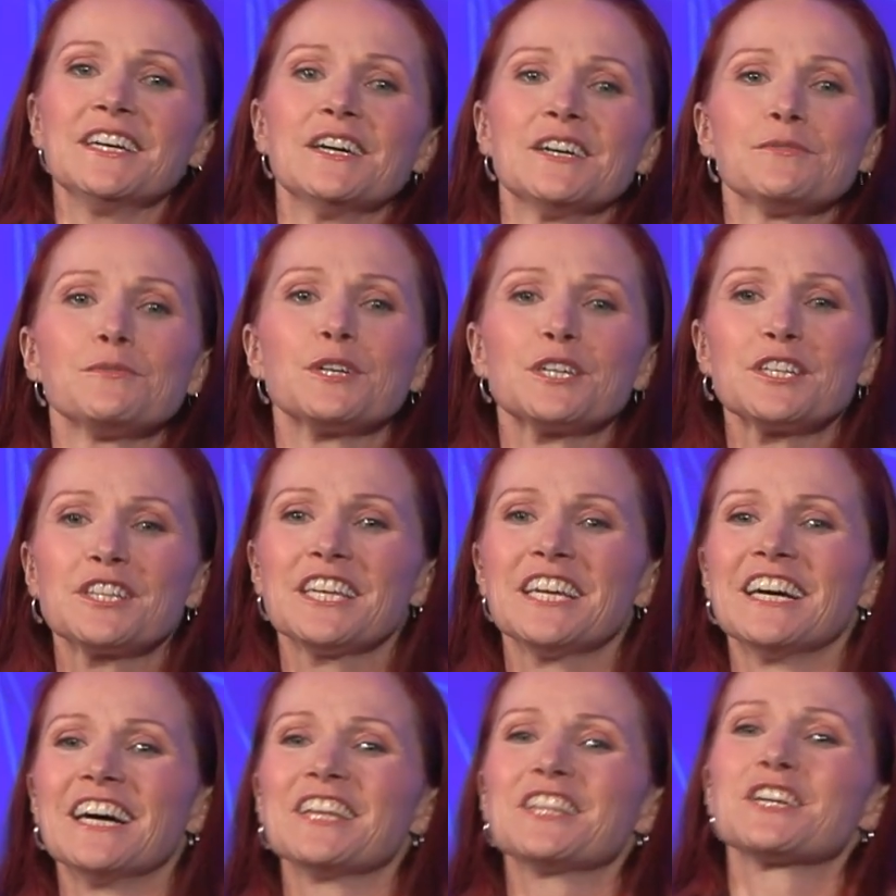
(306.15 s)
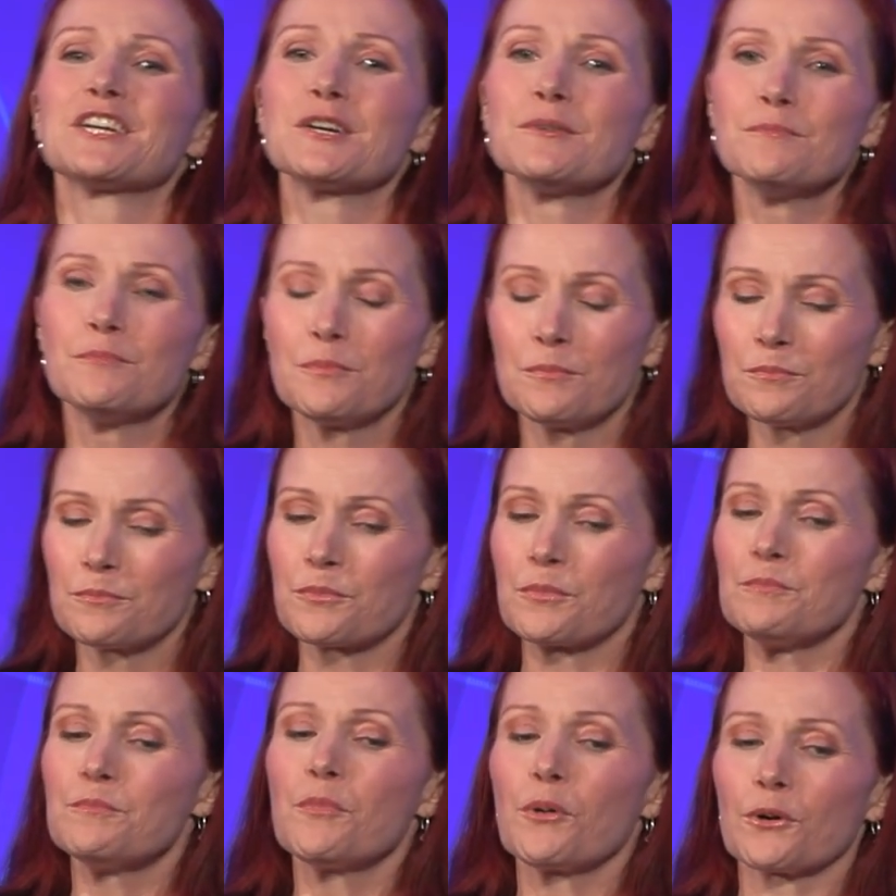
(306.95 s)
One of the other
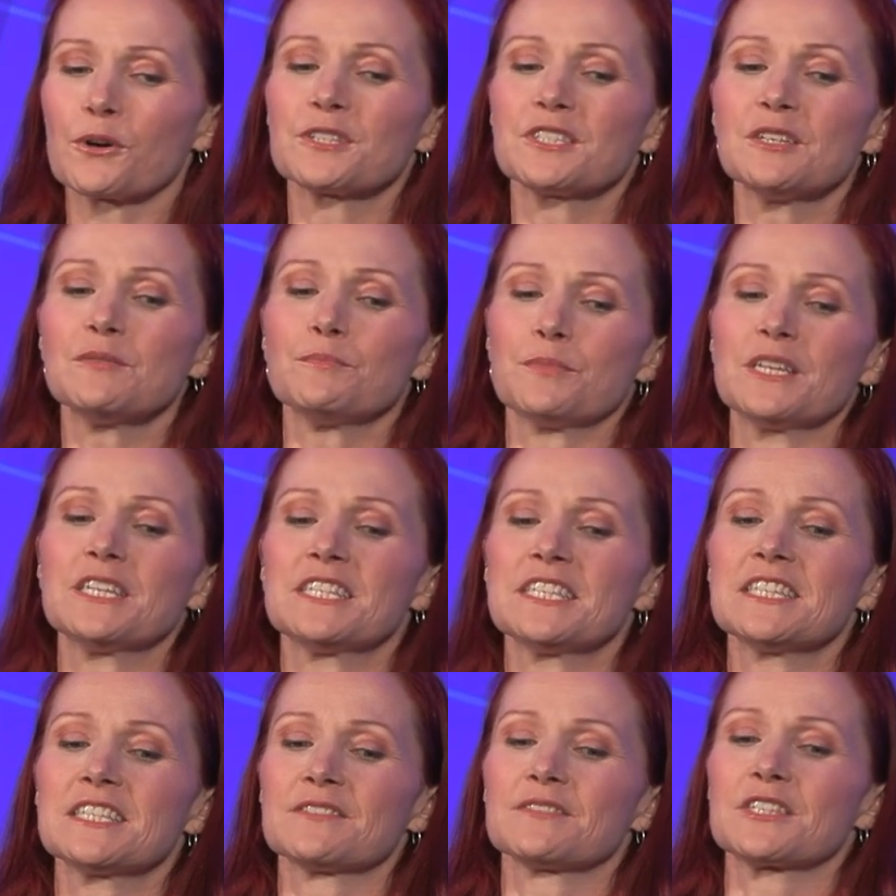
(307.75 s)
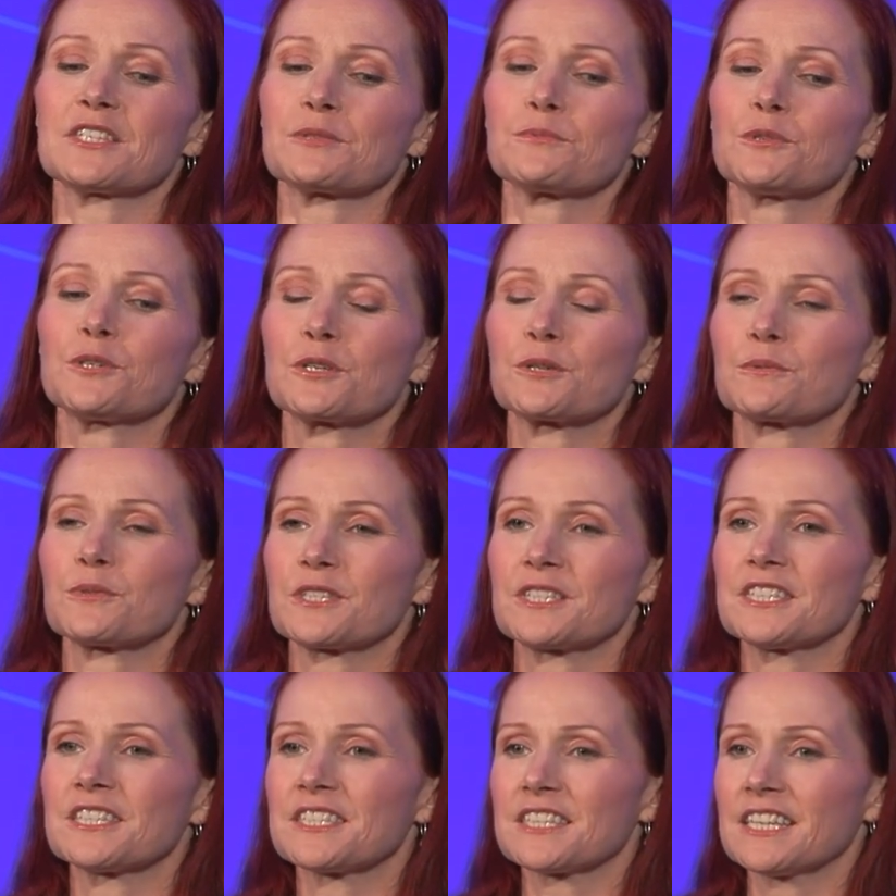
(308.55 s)
important pieces of this work
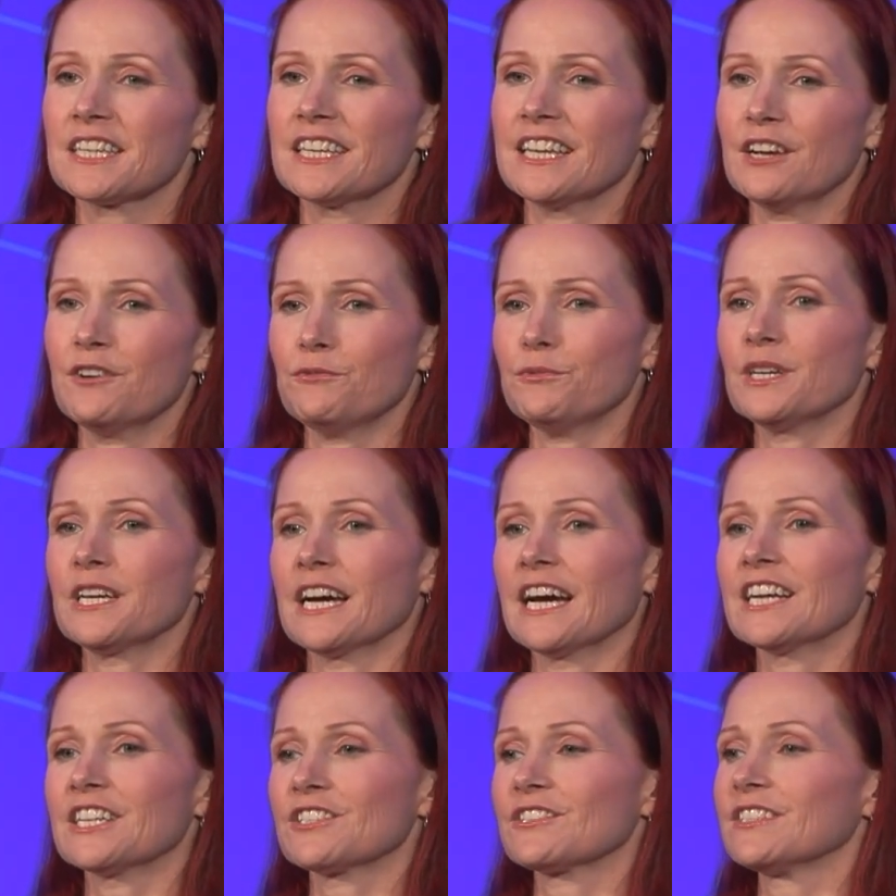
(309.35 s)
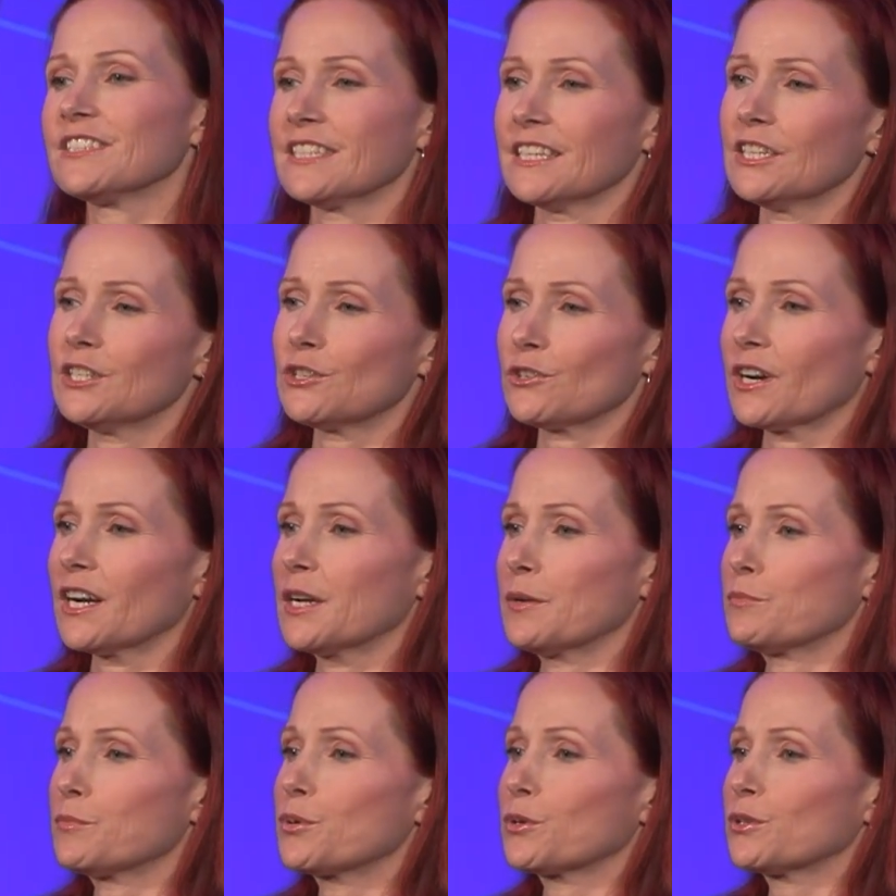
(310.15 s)
was to say, if we actually did try
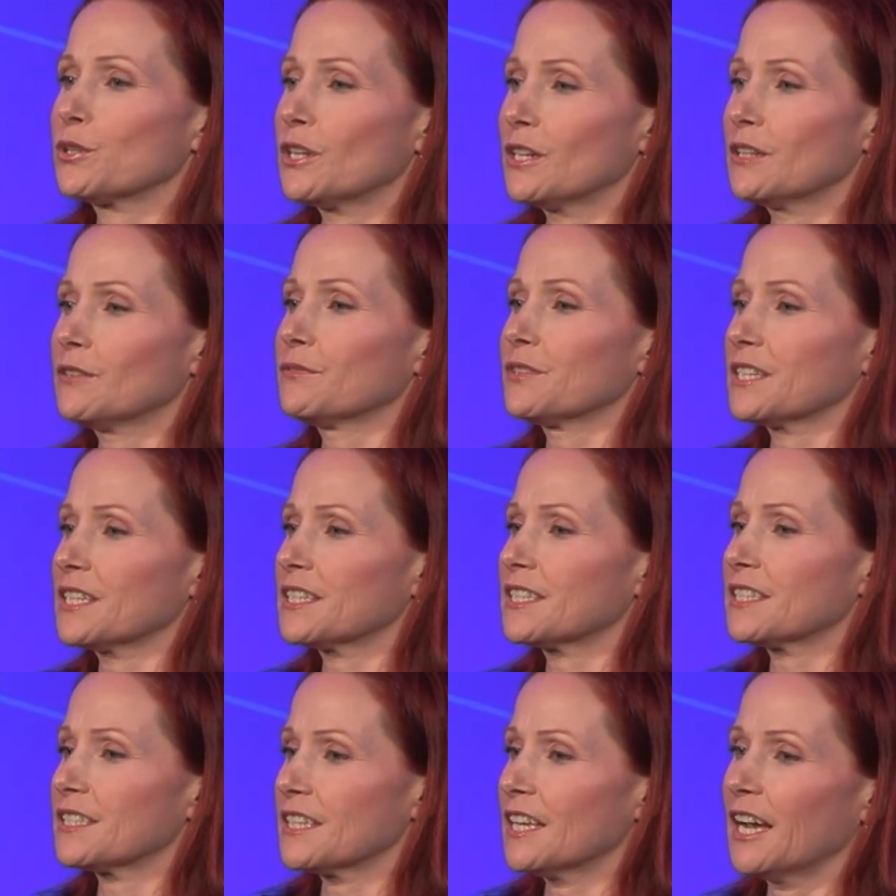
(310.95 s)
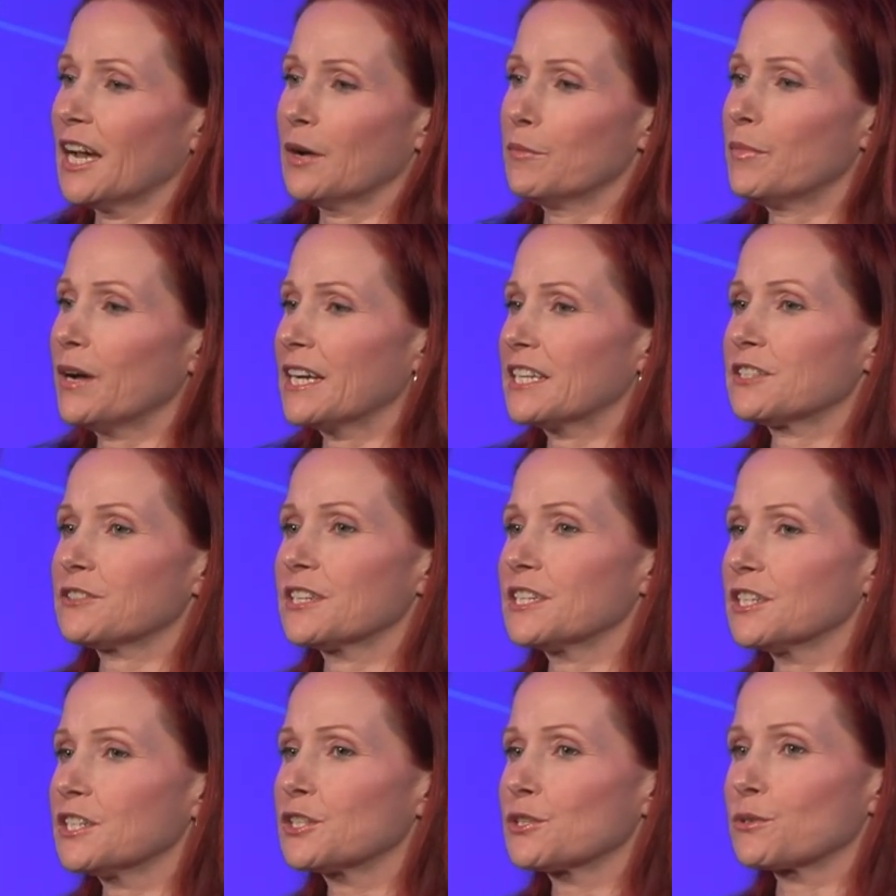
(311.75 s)
and pull all of this battery
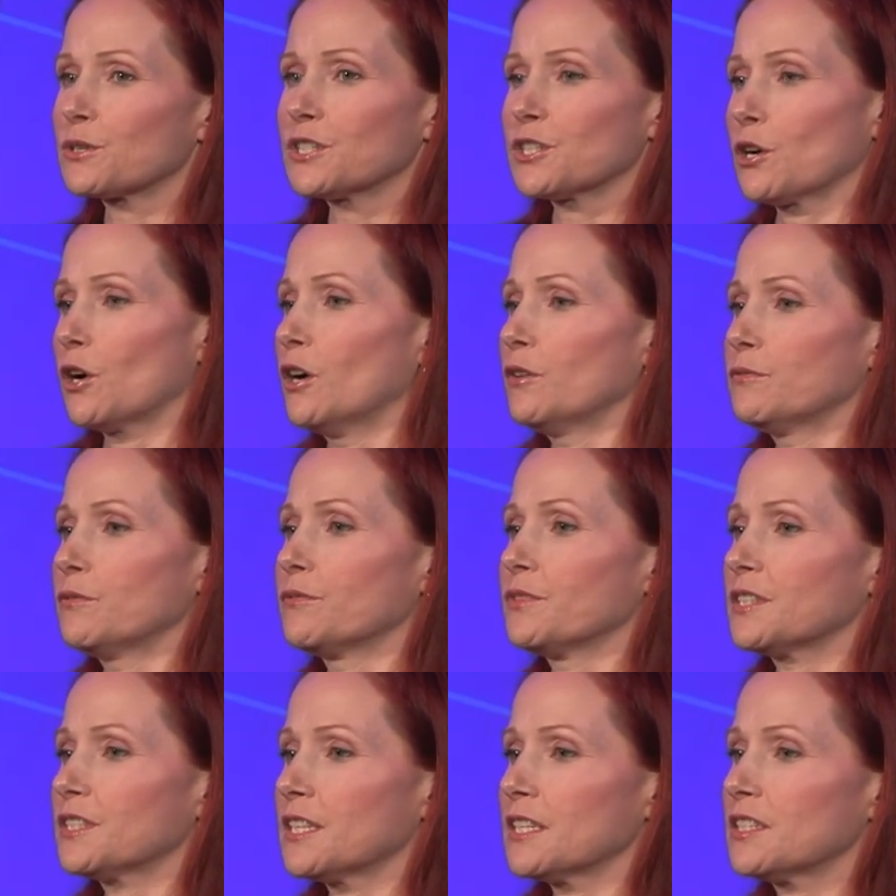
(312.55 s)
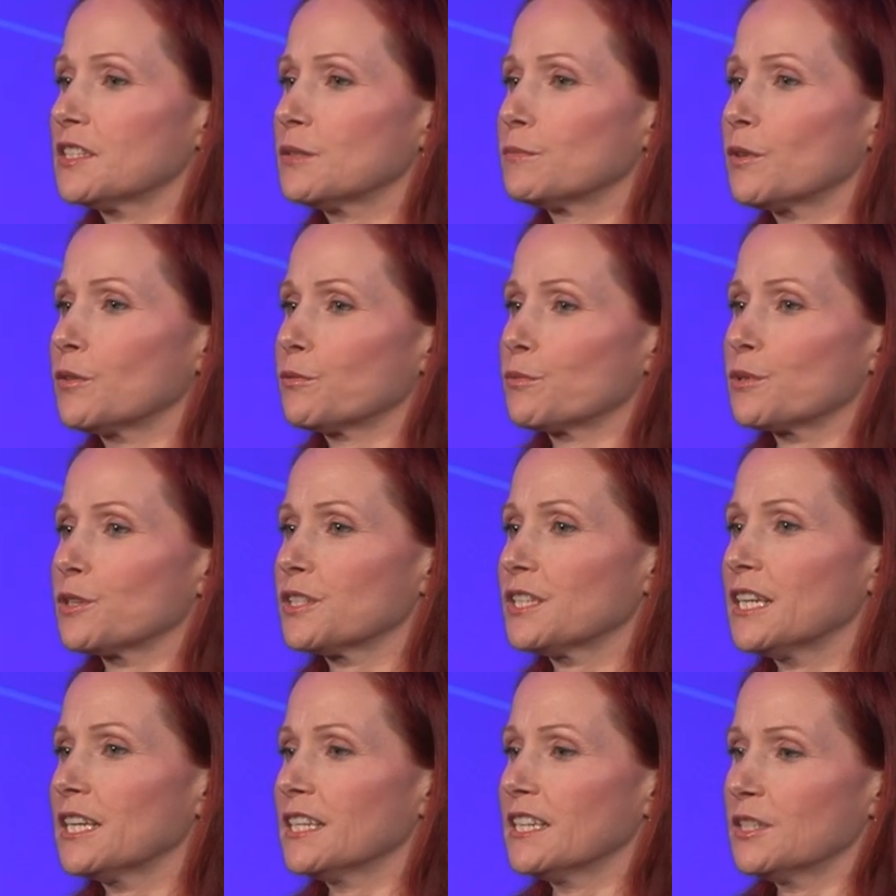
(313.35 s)
energy storage off of the system, if we're
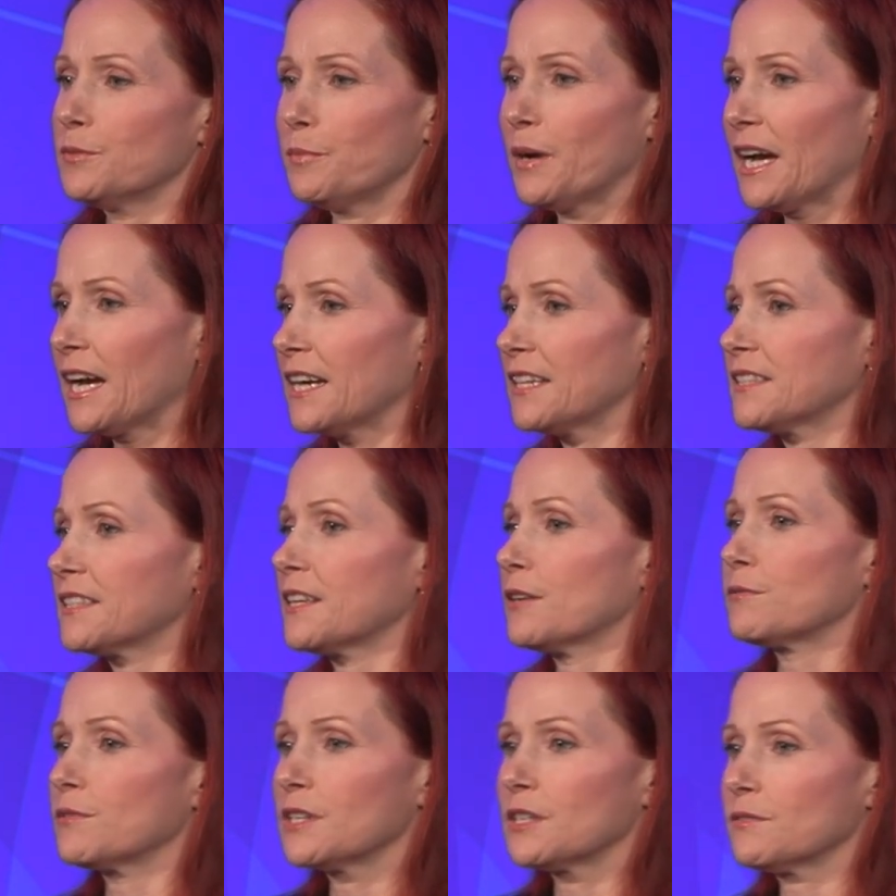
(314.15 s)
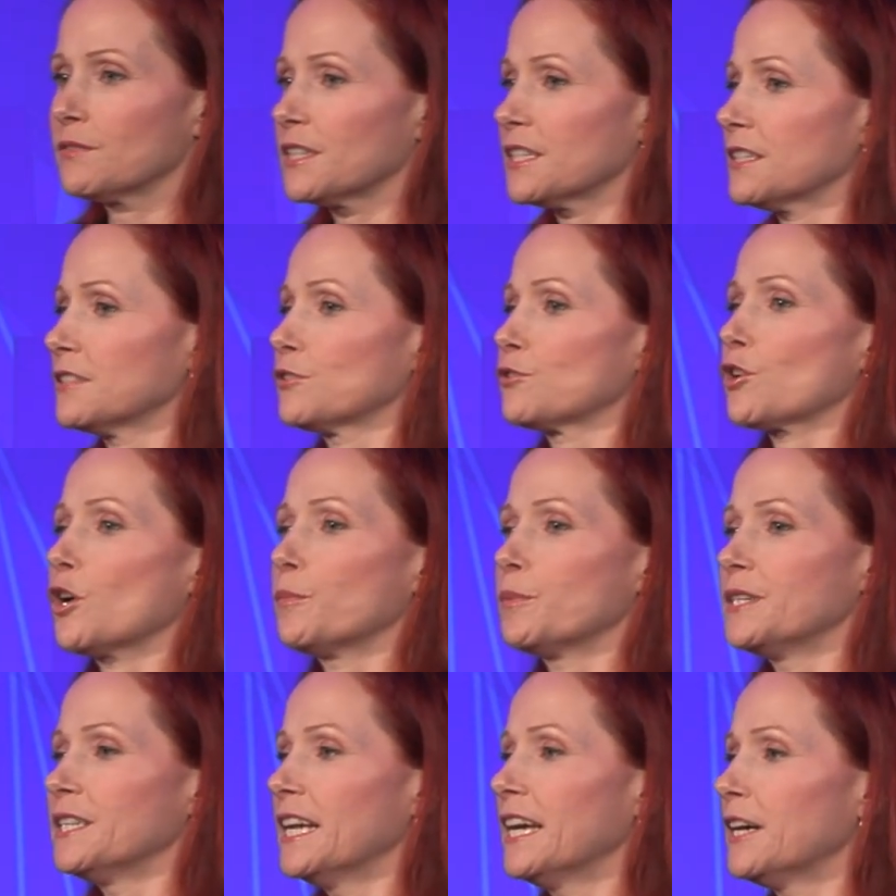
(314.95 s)
saying it's bad, get rid of it, drop
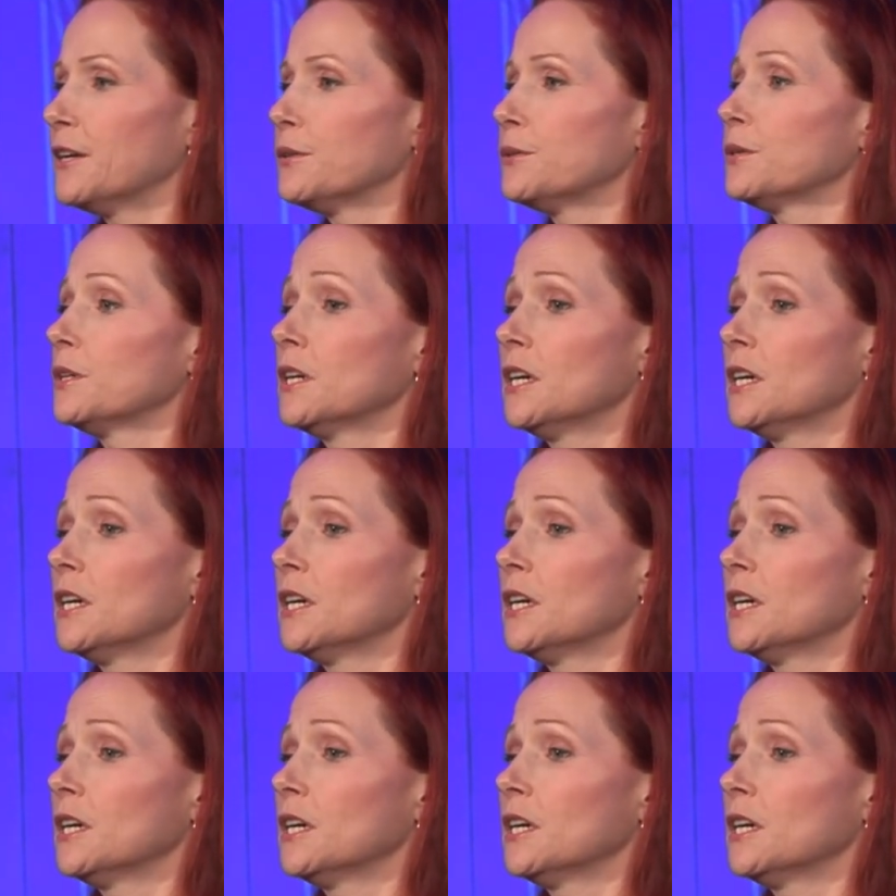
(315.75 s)
it now,